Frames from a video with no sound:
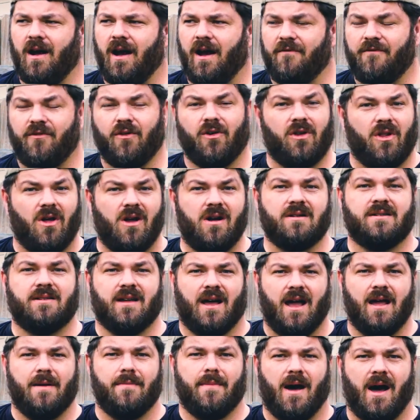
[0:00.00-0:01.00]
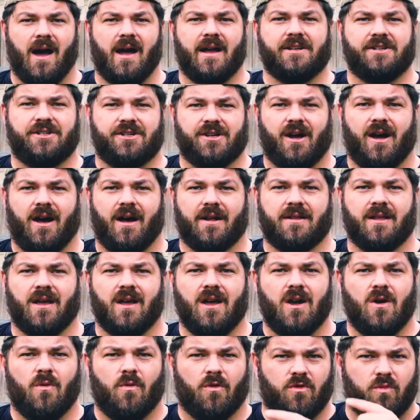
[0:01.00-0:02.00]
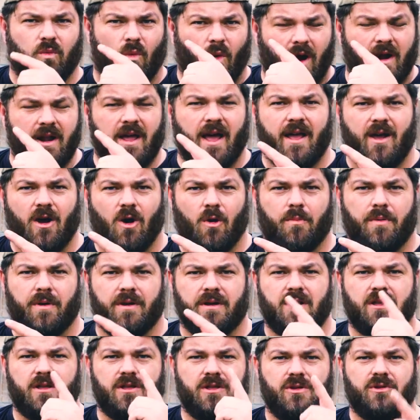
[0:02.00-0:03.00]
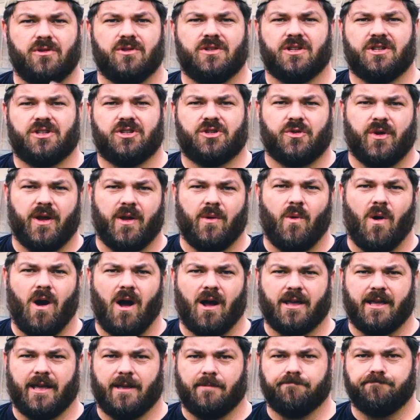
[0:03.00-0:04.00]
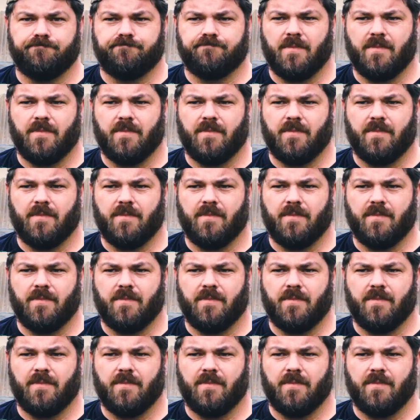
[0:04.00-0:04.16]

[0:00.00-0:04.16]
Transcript: For a long time, I shot with one eye open using string walking,